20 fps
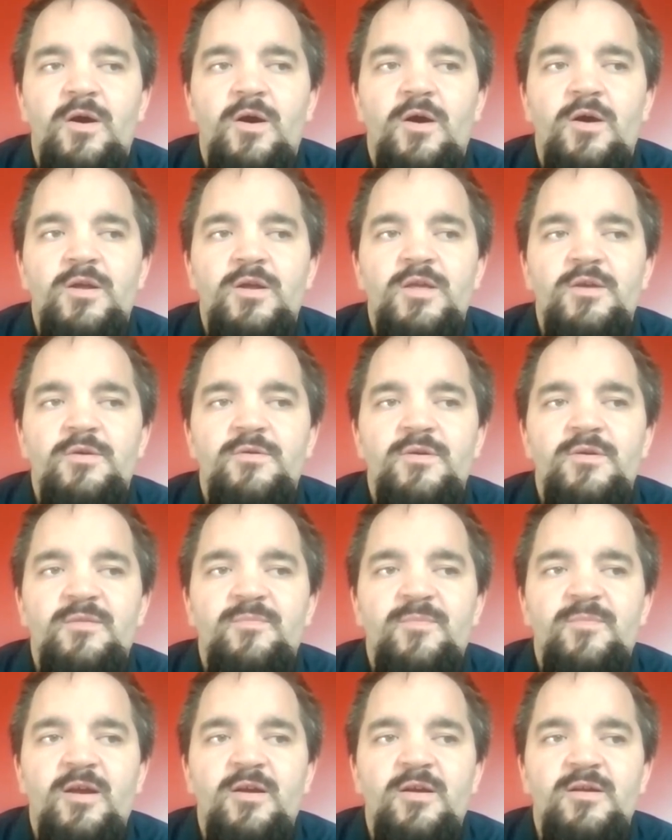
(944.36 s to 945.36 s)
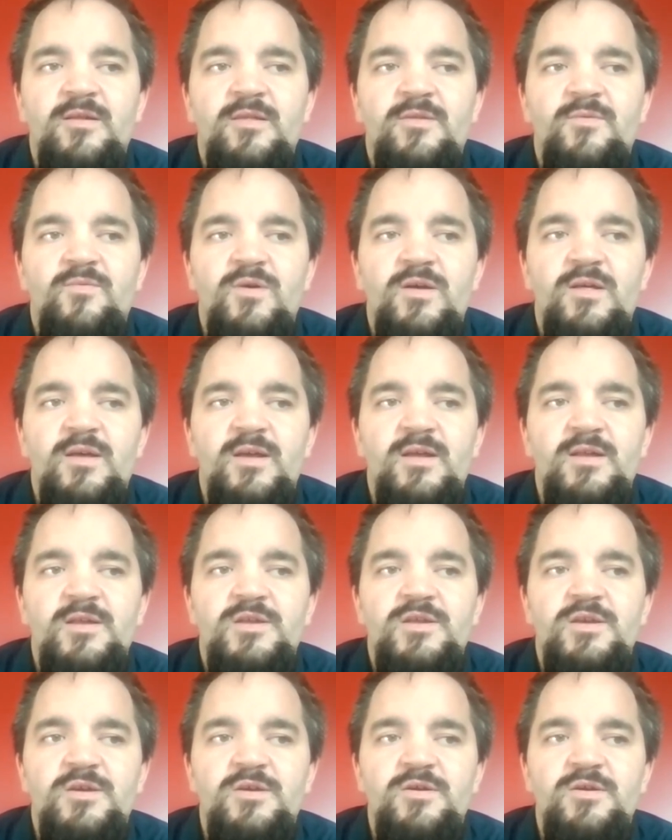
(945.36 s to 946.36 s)
are you as parents willing
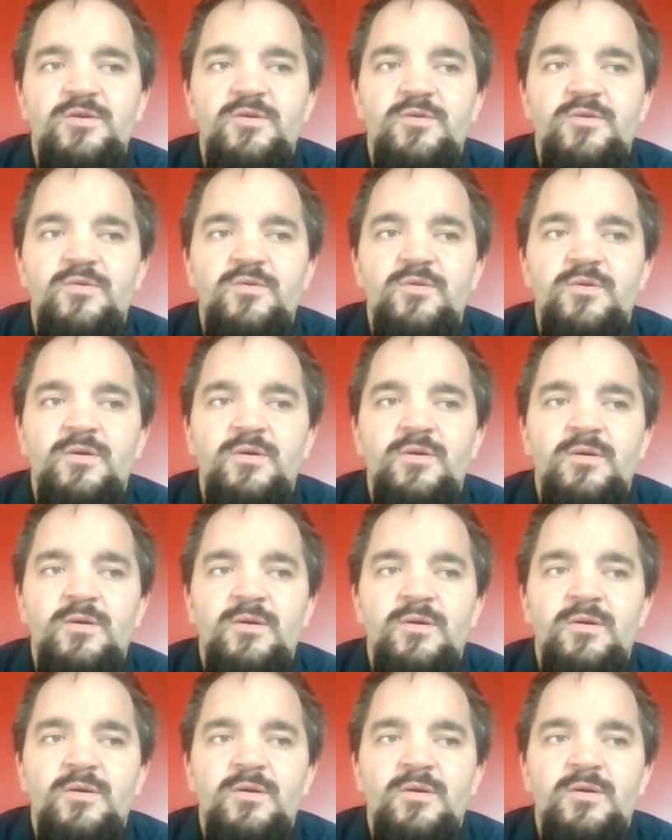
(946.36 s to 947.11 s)
to